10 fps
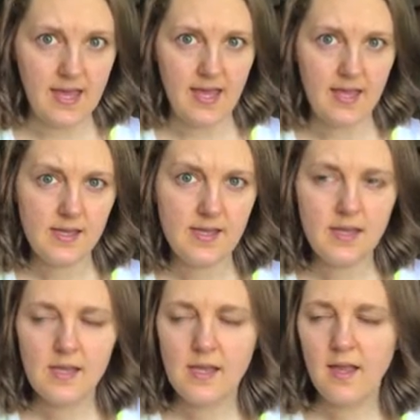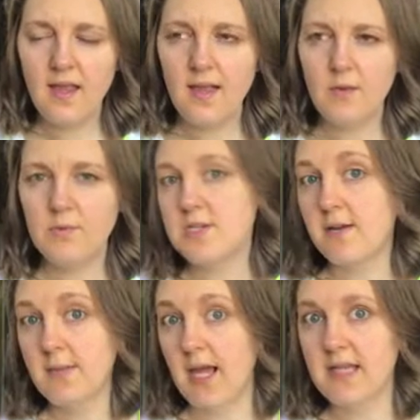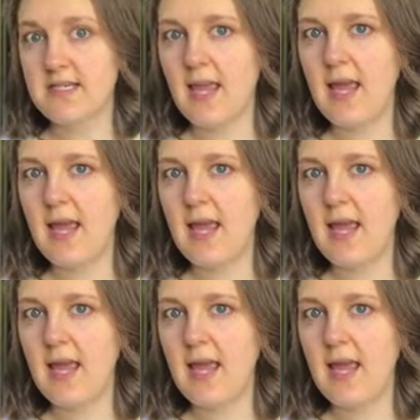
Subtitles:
A, which I'm not.